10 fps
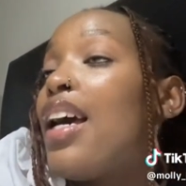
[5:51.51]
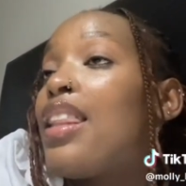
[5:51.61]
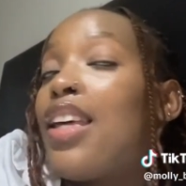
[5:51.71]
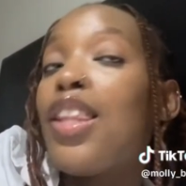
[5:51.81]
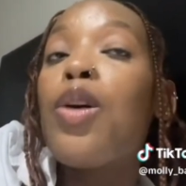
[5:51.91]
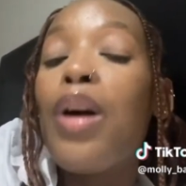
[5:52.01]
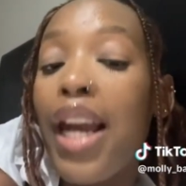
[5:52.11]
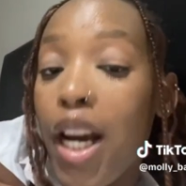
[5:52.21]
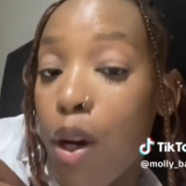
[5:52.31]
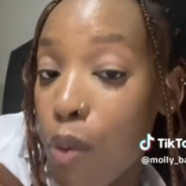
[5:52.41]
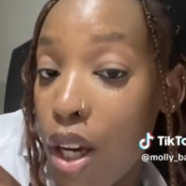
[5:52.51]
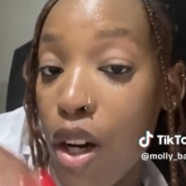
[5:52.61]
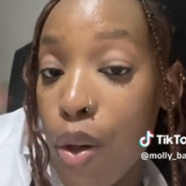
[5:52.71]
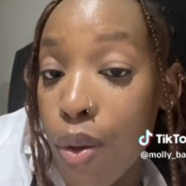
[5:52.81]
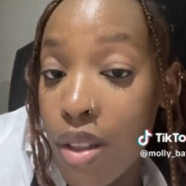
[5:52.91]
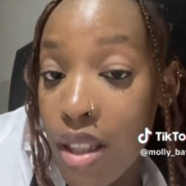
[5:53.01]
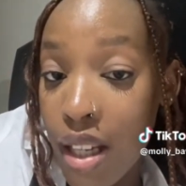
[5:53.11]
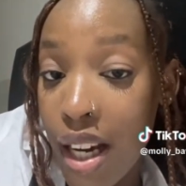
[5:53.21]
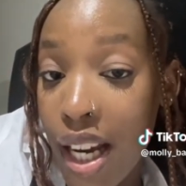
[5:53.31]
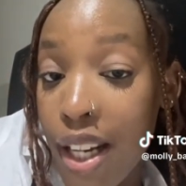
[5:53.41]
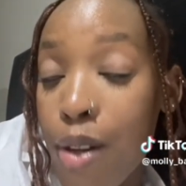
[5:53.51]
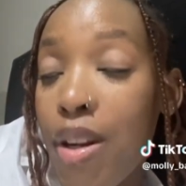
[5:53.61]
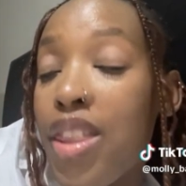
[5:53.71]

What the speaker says: Then they were like, we are losing the cutlery,